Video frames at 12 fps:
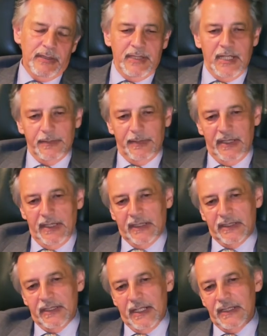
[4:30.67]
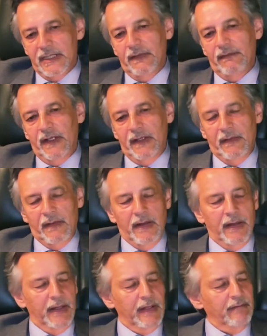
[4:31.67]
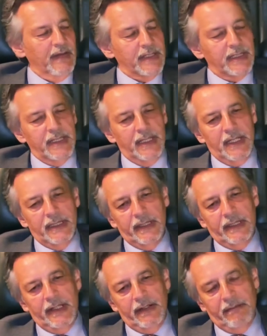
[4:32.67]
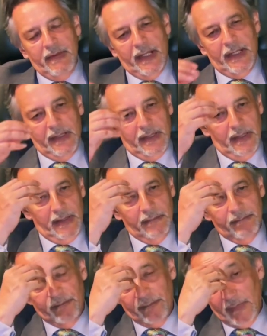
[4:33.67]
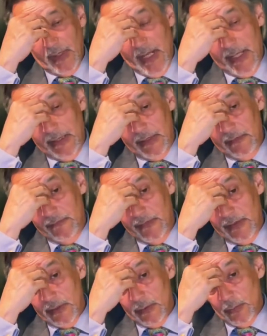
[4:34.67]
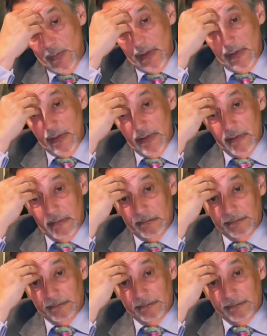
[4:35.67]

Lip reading: has been extensively investigated in America and in the first worlds.